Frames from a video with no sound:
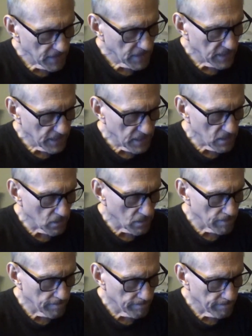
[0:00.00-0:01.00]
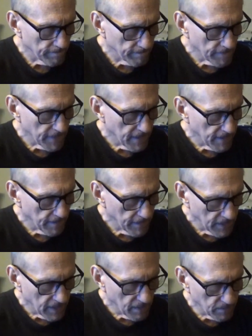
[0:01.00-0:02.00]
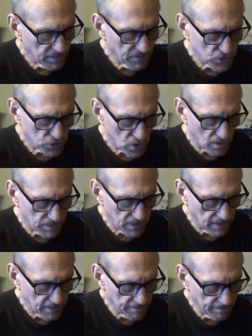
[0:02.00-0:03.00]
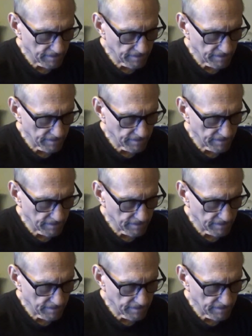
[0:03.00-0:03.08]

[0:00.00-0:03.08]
here and play the sharp 9,